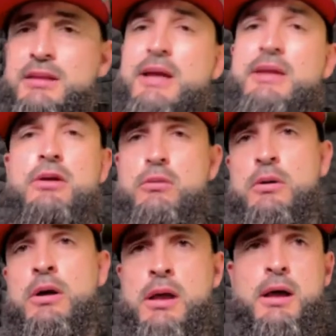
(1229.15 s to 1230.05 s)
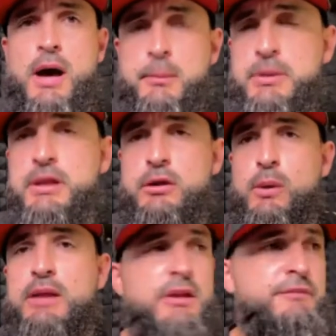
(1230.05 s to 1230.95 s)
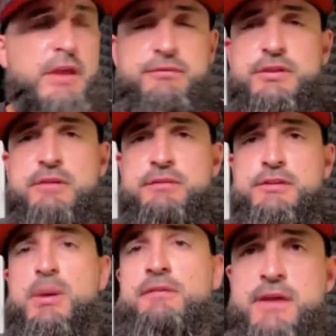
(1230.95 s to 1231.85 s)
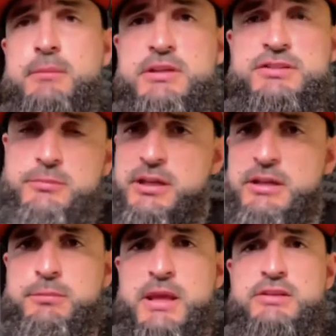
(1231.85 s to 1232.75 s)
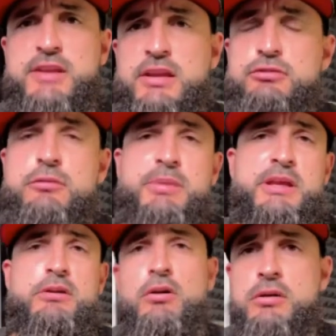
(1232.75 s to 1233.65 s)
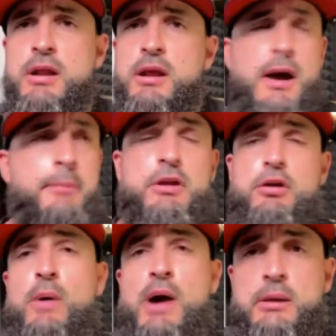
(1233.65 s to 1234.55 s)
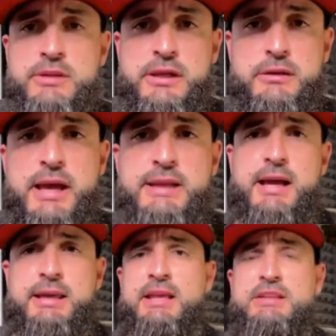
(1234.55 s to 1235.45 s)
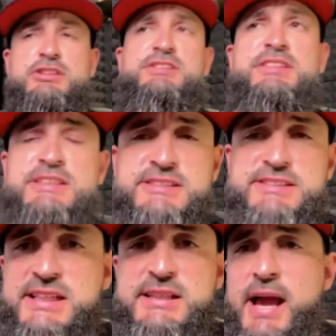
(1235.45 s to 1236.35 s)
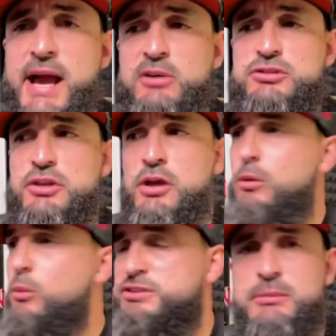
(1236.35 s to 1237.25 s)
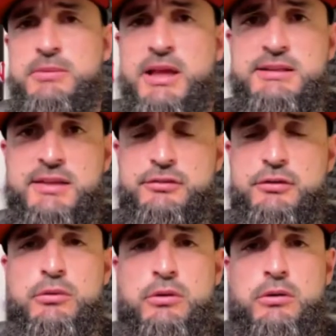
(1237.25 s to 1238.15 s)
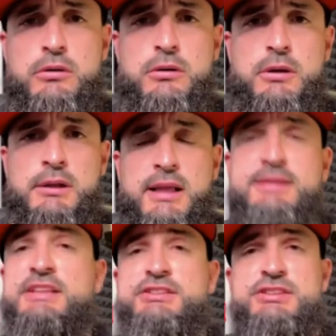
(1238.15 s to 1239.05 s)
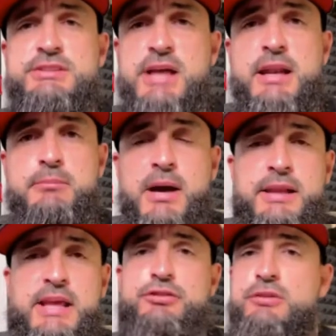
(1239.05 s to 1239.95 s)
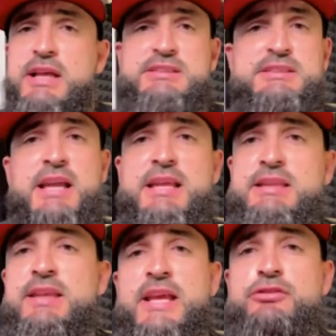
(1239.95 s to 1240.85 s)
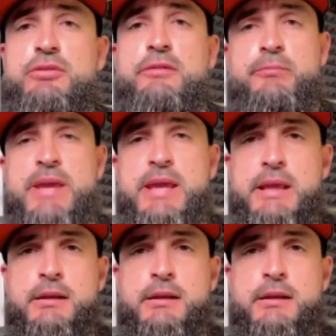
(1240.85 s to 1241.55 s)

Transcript: Like, no, I'm gonna go out there. If it's my family or somebody's in danger or being hurt, I'm gonna go out there. Like, I can't just sit in the house while something like that's going on. Like, that's just not in my nature, and that's not in the nature of men.